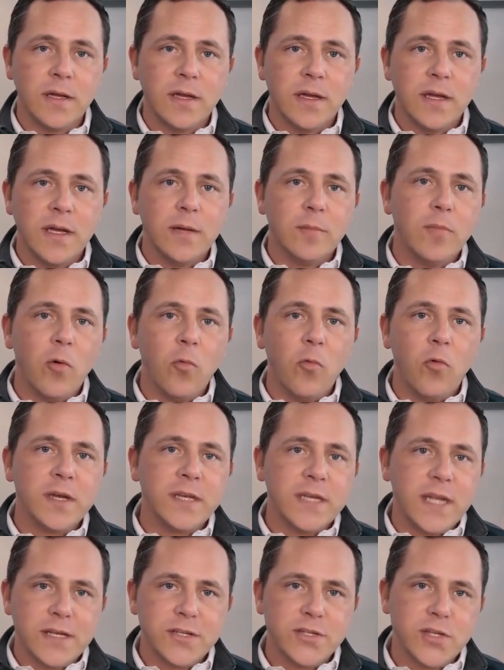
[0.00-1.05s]
but one
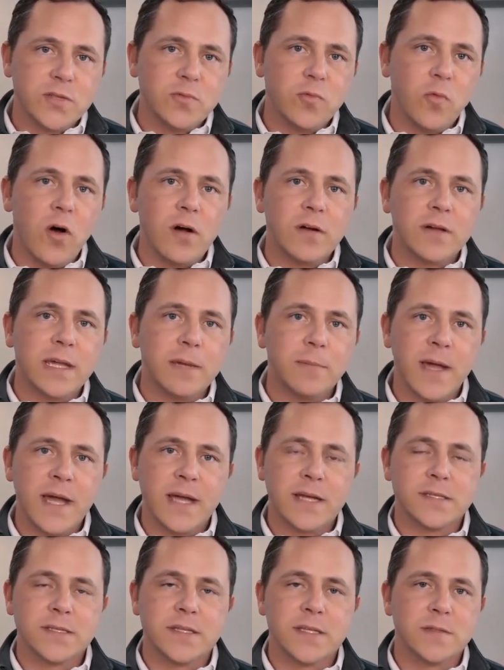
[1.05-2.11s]
day she's walking
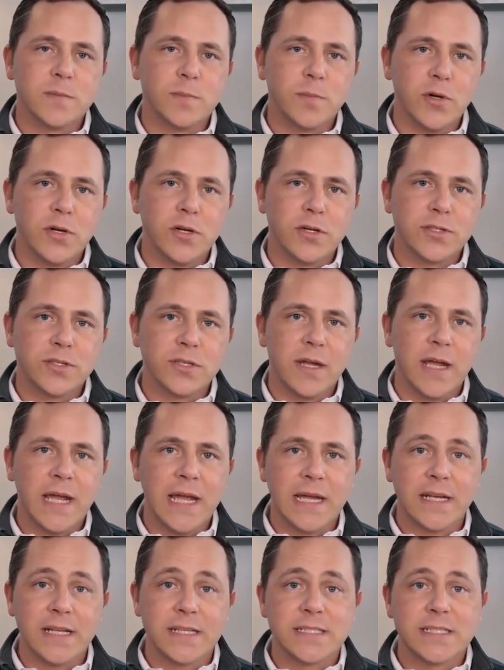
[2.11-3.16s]
past this bush
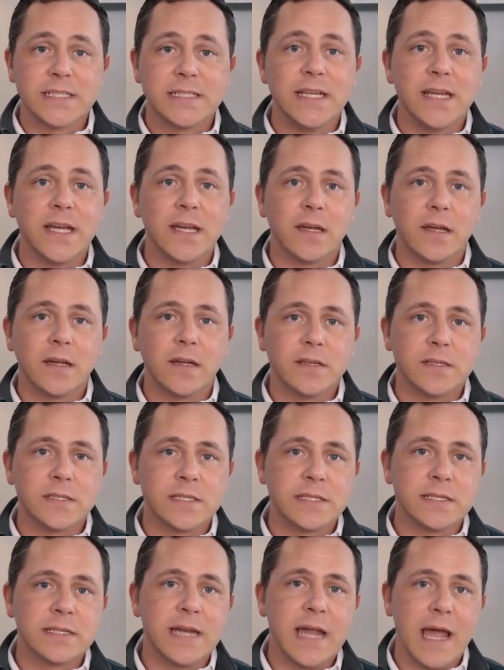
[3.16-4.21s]
and a stick
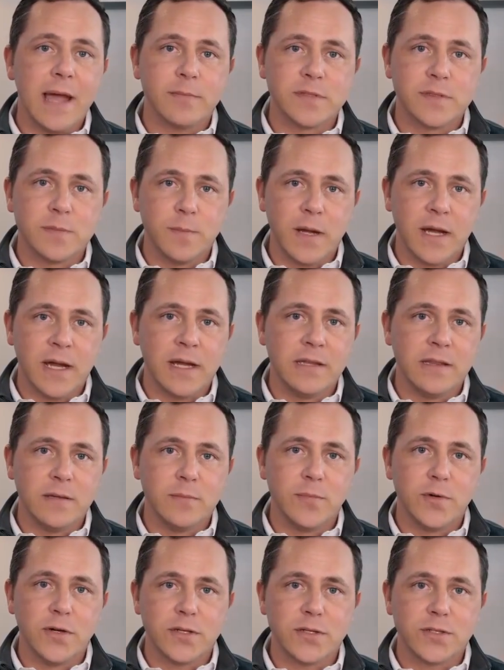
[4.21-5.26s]
snaps behind the
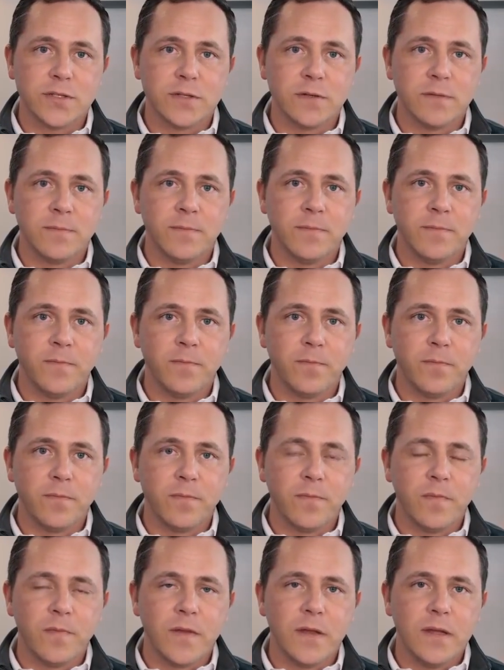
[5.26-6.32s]
bush.
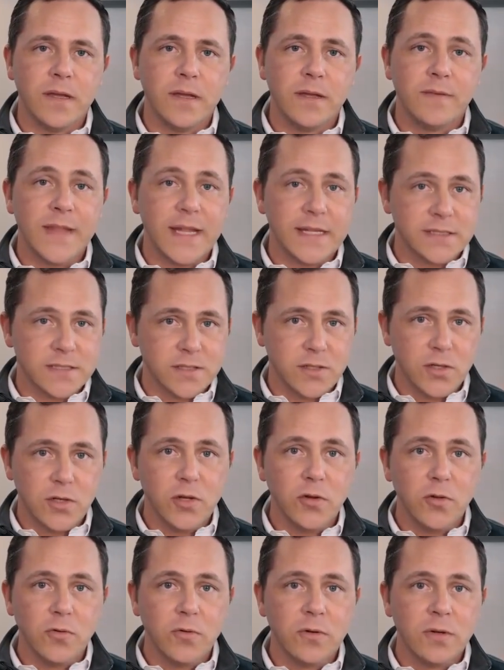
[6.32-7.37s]
That's
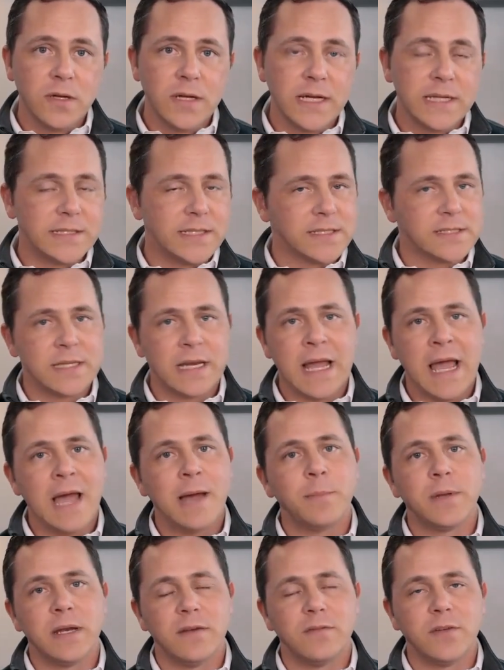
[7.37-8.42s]
new. It doesn't
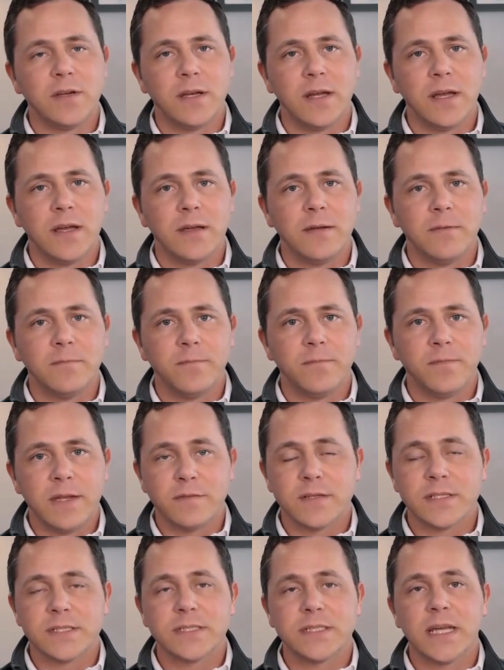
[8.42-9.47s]
happen every day. If
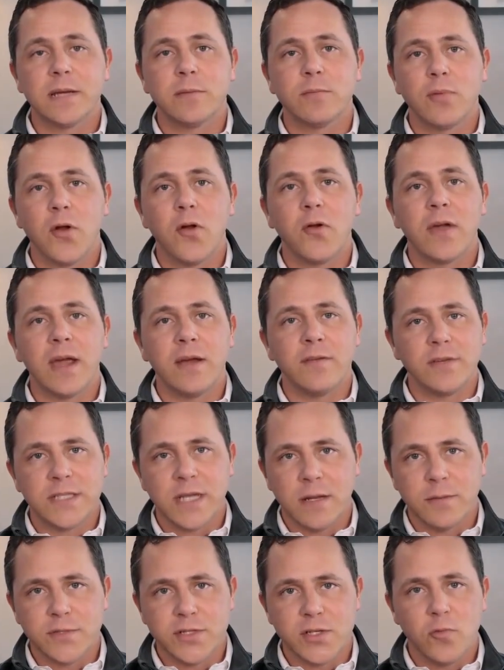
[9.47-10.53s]
a stick broke every
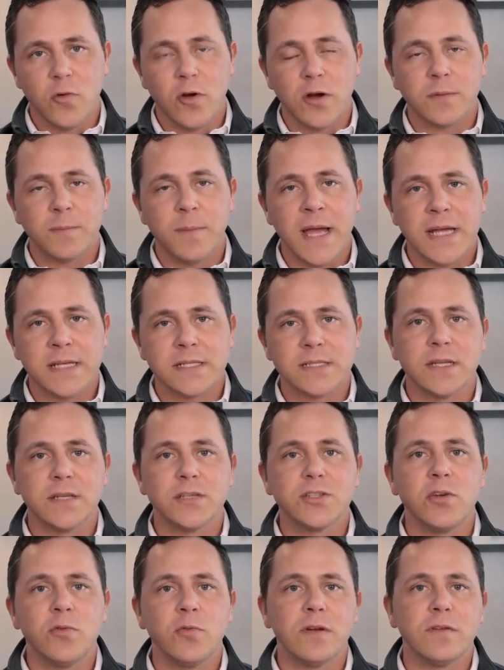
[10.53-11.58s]
time she walked past it,
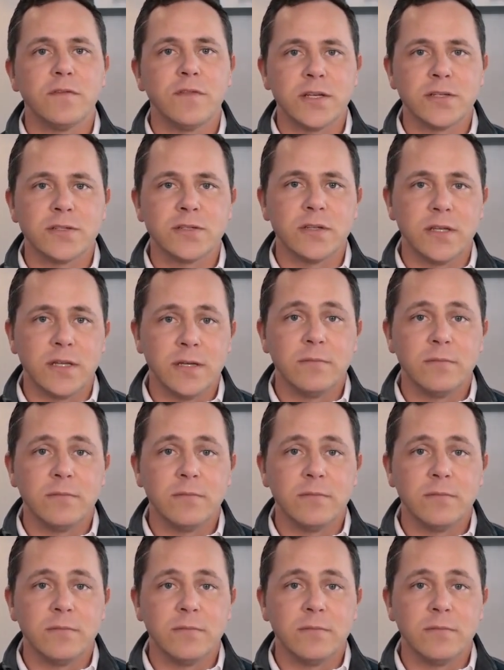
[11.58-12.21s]
she would eventually